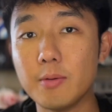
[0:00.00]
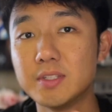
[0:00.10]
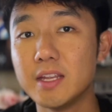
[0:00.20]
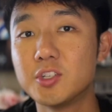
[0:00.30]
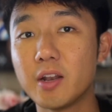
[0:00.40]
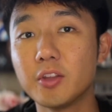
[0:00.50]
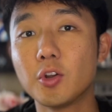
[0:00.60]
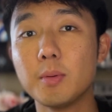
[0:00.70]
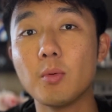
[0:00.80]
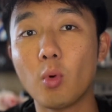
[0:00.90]
would say generally going
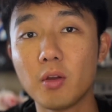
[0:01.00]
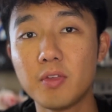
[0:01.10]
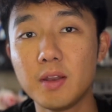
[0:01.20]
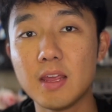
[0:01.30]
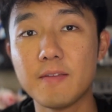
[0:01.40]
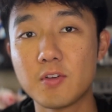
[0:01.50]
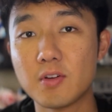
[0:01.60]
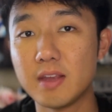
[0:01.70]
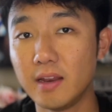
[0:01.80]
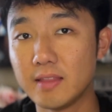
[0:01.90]
to be worth it if you're
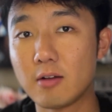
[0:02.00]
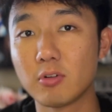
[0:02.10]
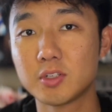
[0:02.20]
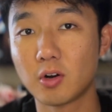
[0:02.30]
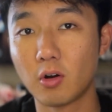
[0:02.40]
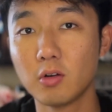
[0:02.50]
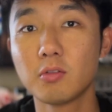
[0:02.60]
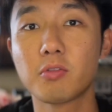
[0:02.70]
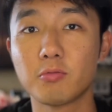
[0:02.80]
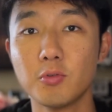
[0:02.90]
getting that return
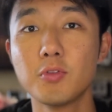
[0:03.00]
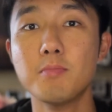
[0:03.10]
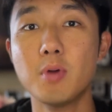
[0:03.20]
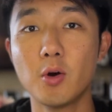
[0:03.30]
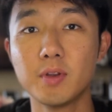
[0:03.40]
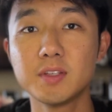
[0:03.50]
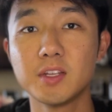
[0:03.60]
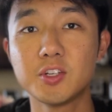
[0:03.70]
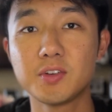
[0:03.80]
through the bonus that you're